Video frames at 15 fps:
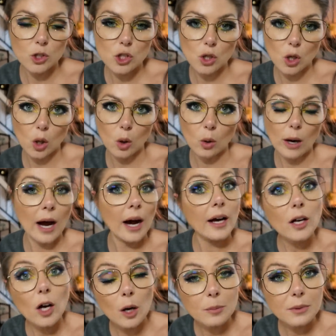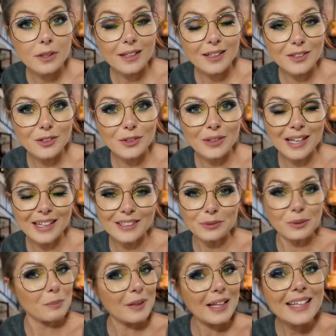So I opted in to get a
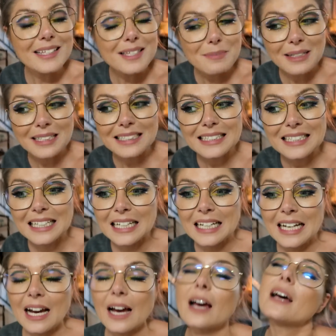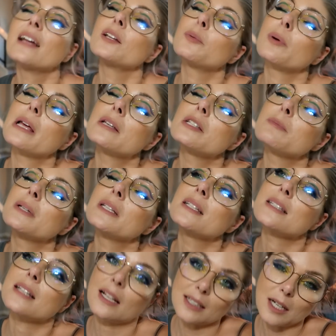replacement, and the replacement
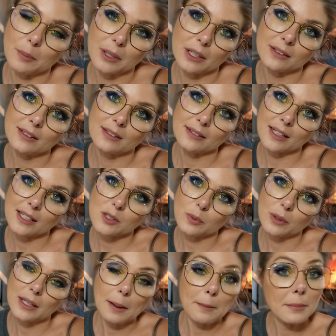is not coming until next week.